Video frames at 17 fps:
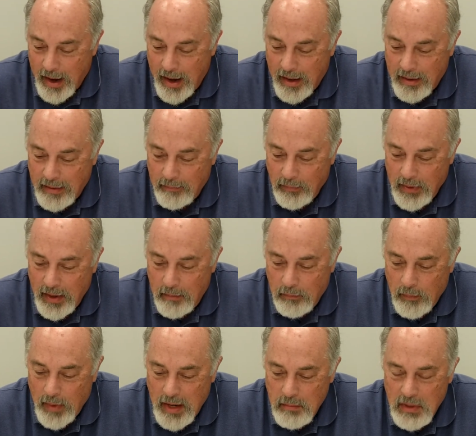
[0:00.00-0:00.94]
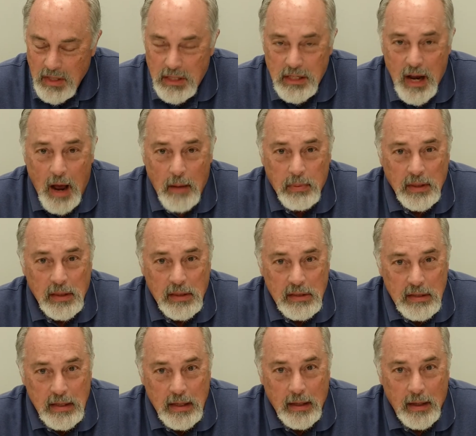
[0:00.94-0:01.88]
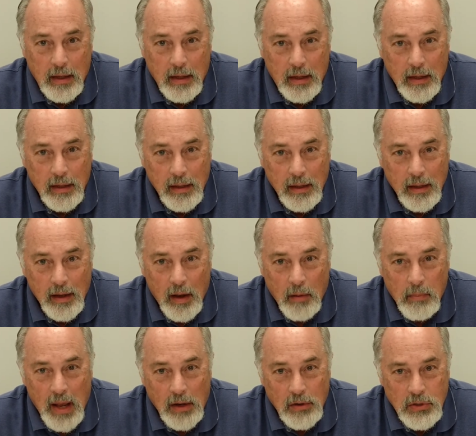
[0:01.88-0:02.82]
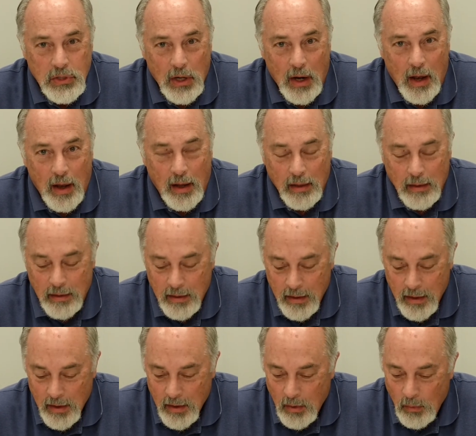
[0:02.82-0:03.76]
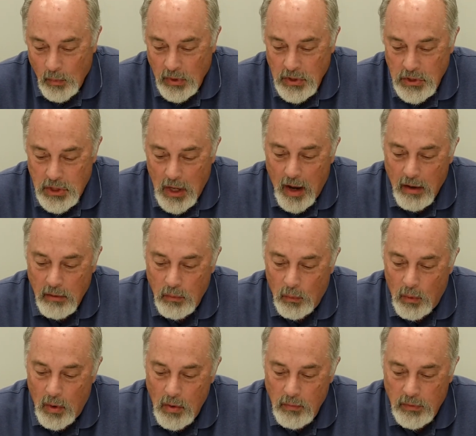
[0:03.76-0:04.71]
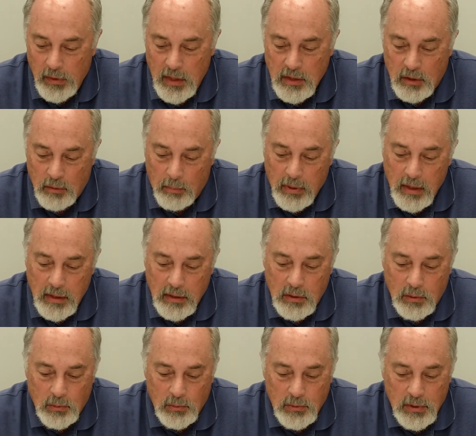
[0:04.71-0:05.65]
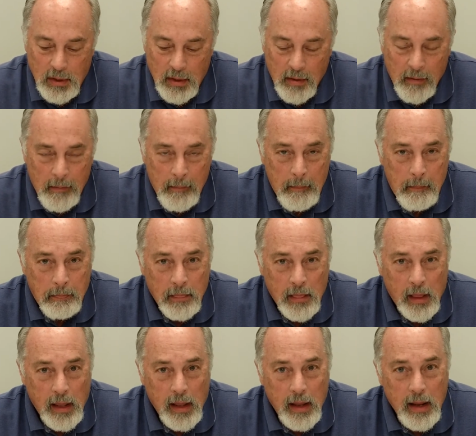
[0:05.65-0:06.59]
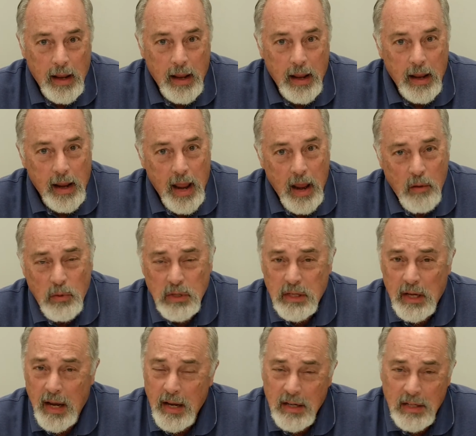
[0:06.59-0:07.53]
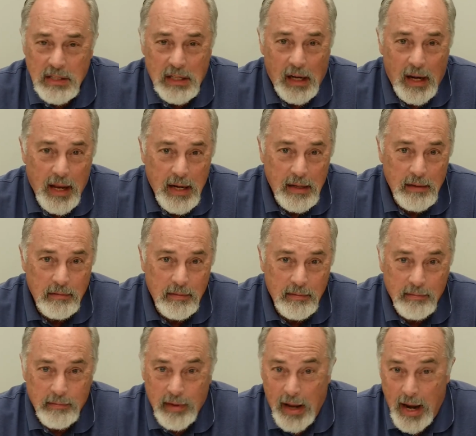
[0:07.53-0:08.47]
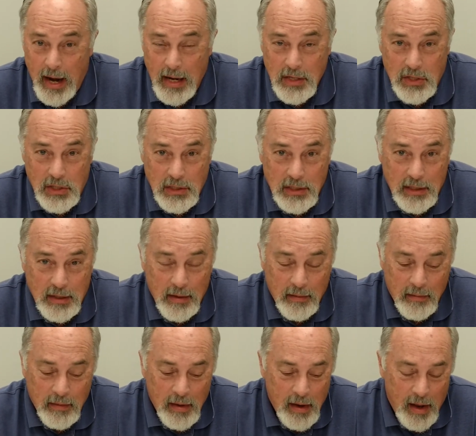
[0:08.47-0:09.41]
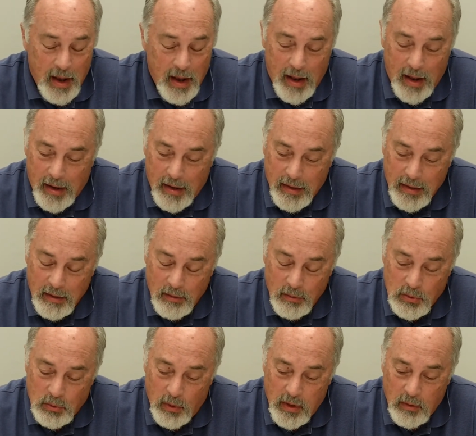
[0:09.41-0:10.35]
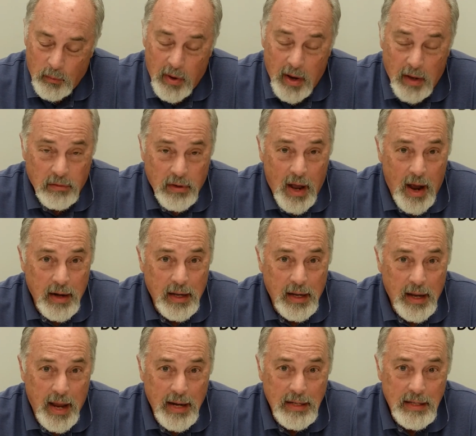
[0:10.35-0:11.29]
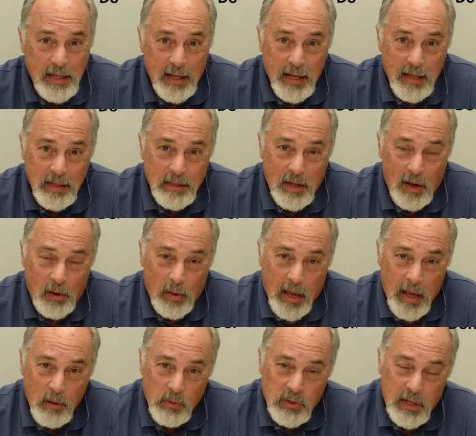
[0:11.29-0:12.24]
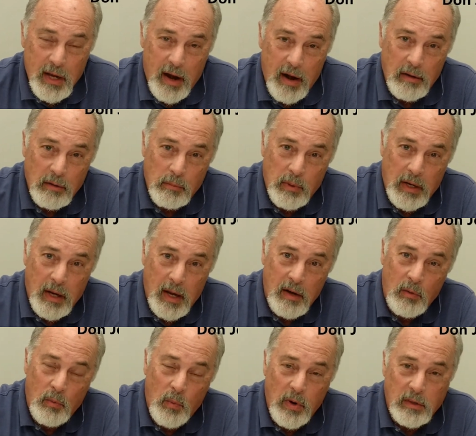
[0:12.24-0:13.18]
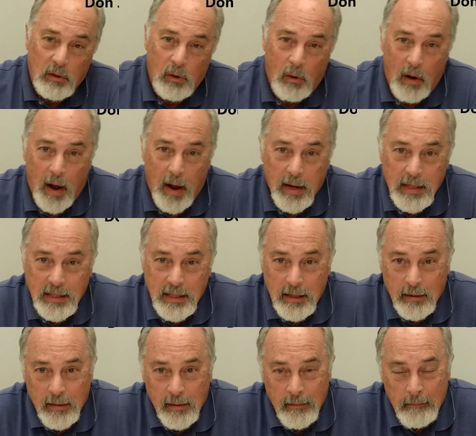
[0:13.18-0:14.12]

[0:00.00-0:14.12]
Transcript: And it made me stop and think about John. When John wrote these epistles, he was in his late ages. It was written around 90 AD, so he was there at the beginning with Christ.